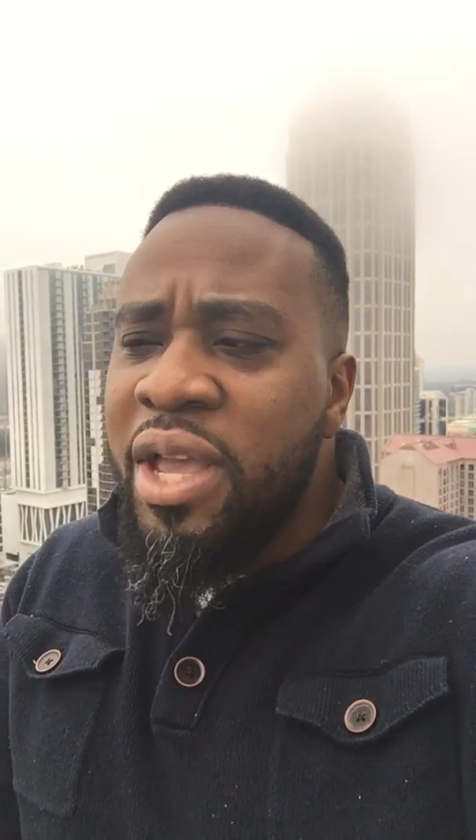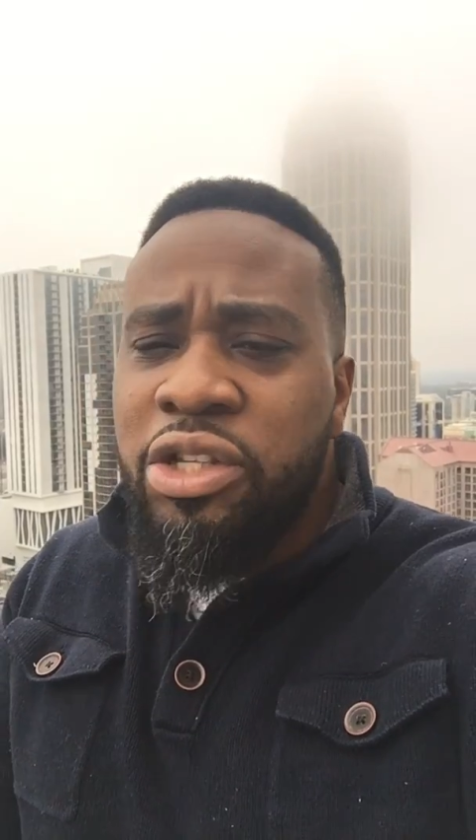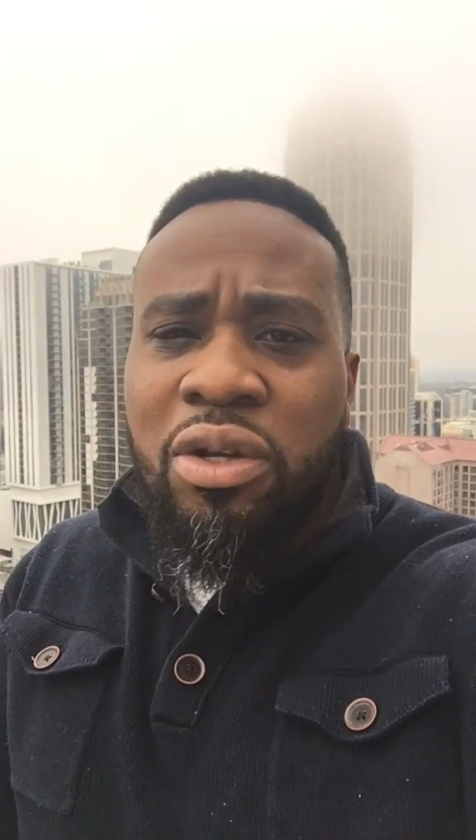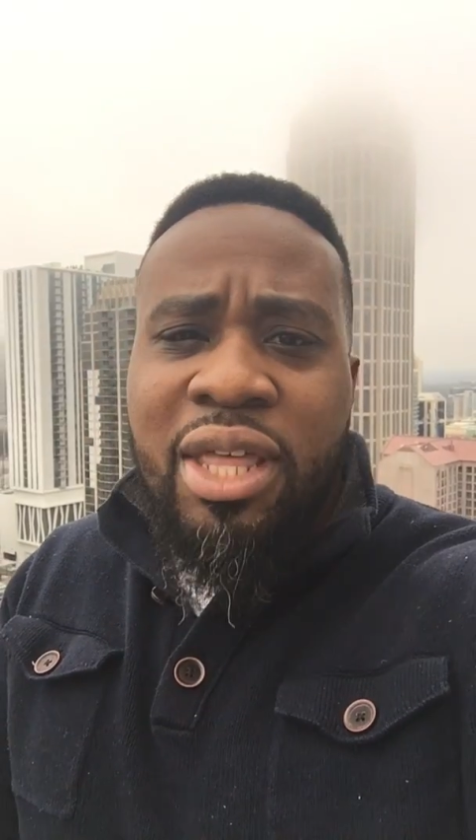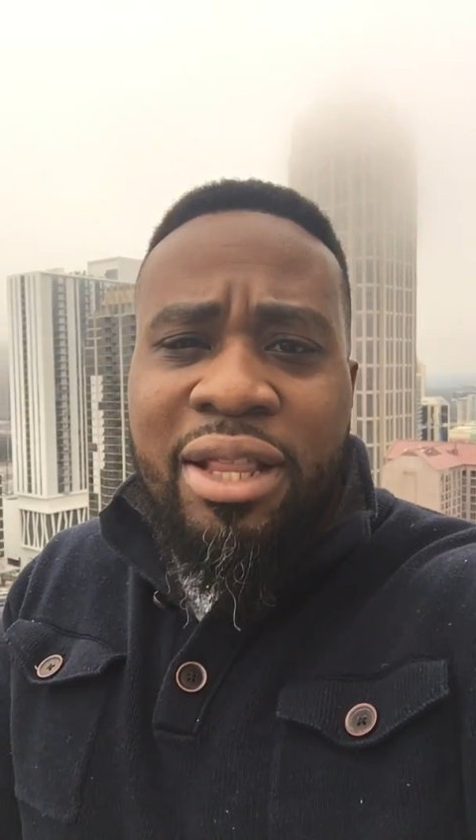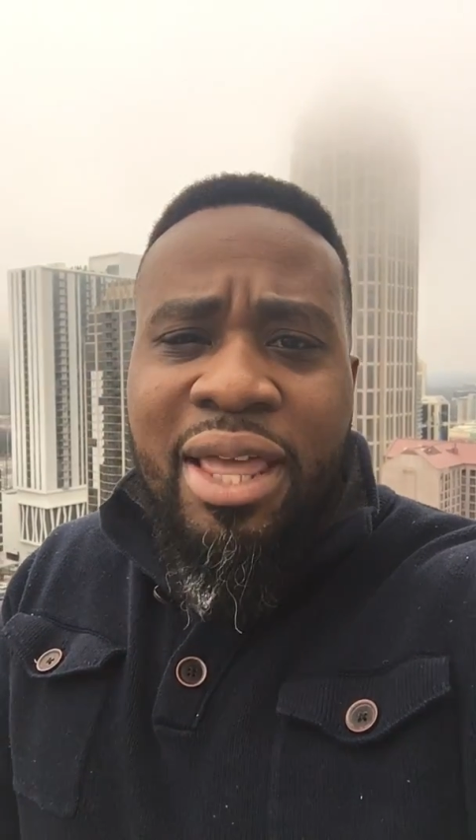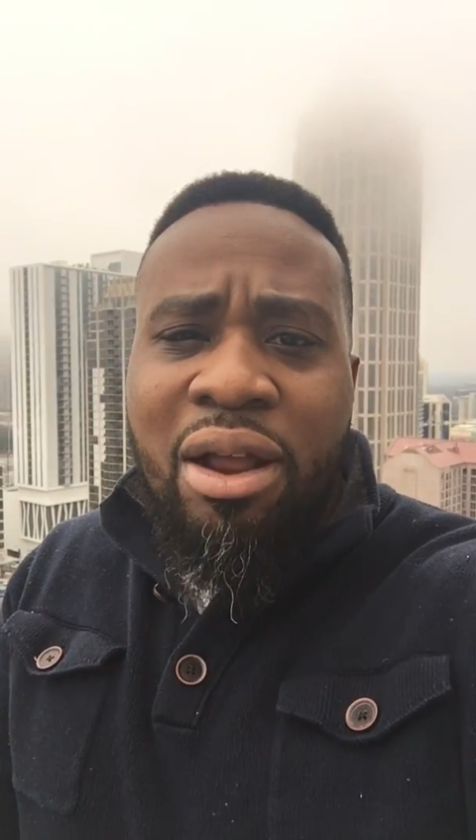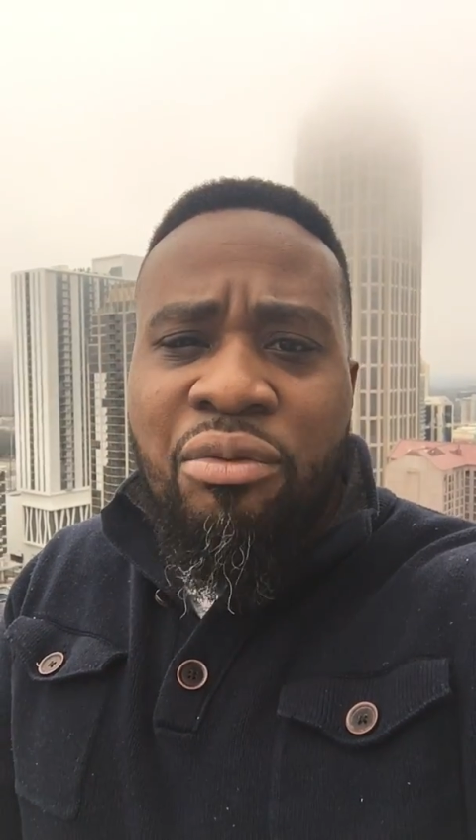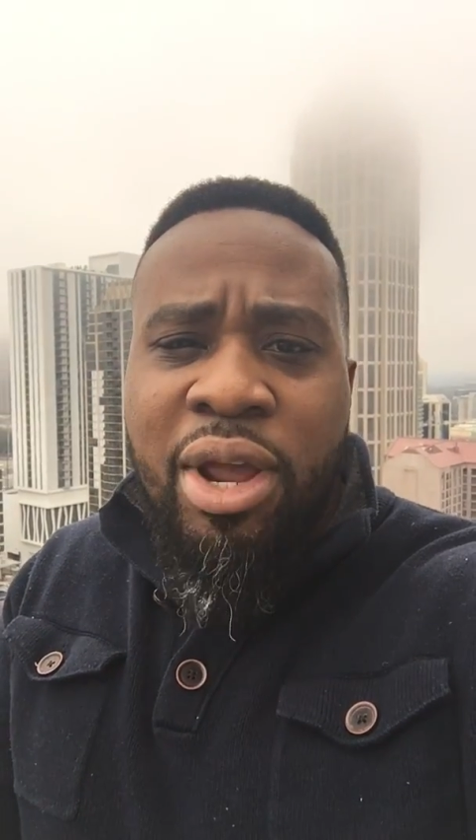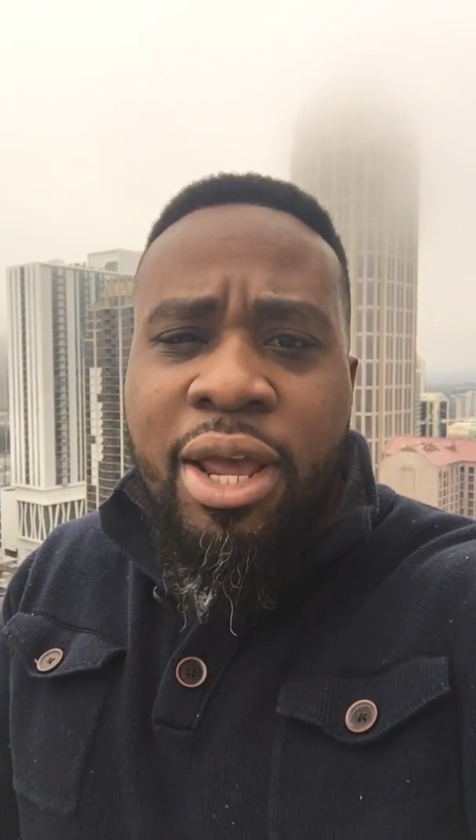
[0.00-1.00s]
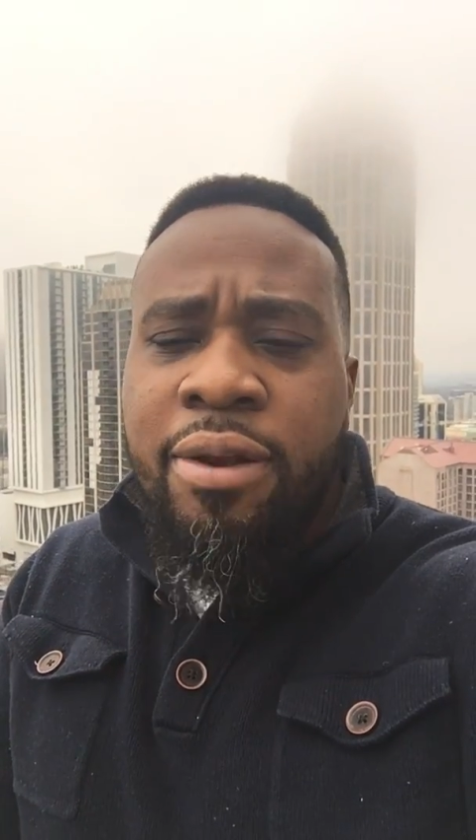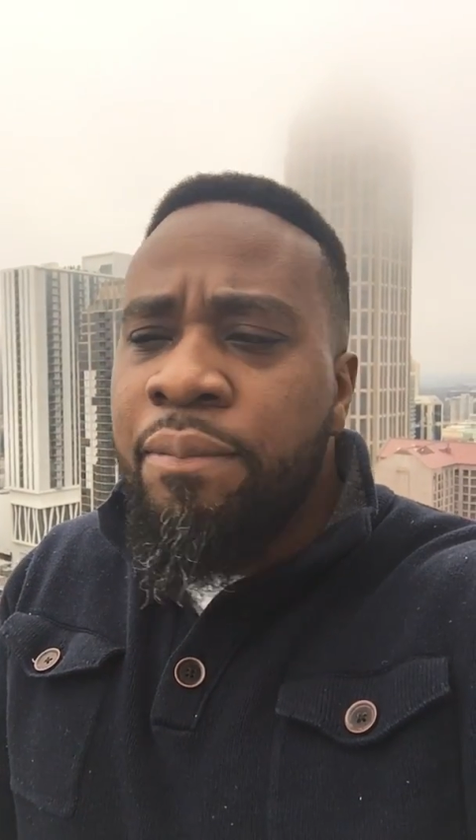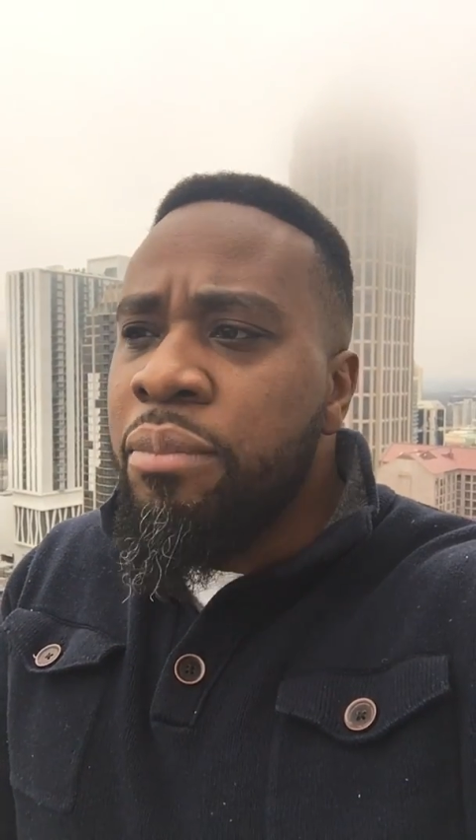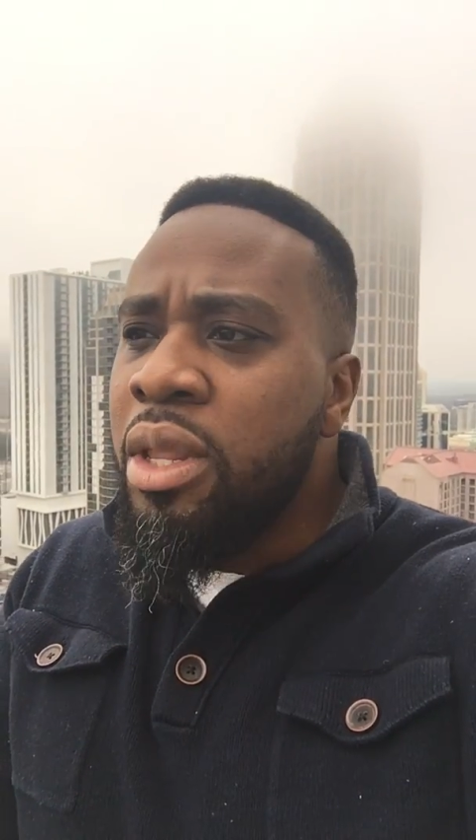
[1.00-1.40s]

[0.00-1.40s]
to make sure that ran.